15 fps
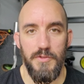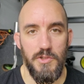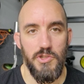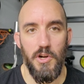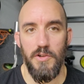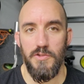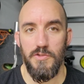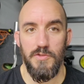The
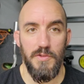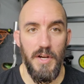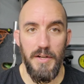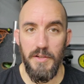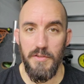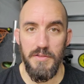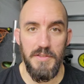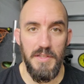Chargers are not
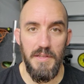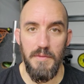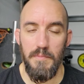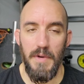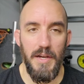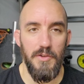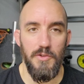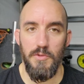a good
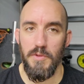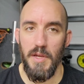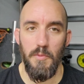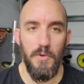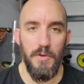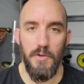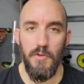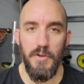team. I knew they
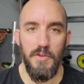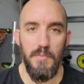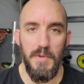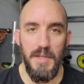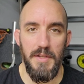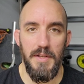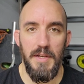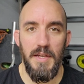weren't going to
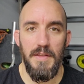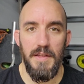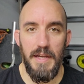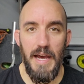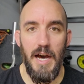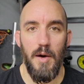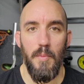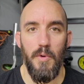beat the
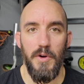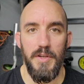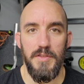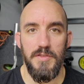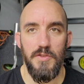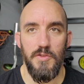Cowboys,